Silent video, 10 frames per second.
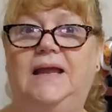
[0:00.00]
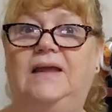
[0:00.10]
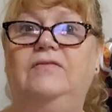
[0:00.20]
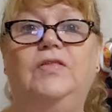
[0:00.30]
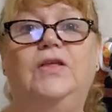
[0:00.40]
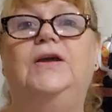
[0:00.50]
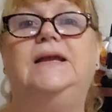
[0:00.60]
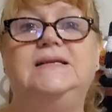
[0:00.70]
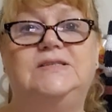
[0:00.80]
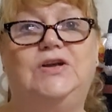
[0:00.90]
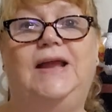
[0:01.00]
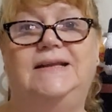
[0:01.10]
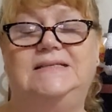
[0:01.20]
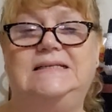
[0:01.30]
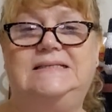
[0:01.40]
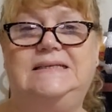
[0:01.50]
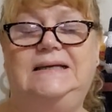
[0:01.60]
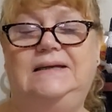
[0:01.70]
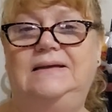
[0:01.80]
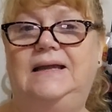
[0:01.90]
even though he's not actually
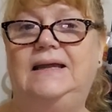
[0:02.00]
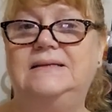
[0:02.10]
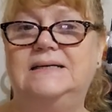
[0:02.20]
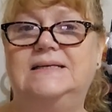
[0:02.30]
singing, he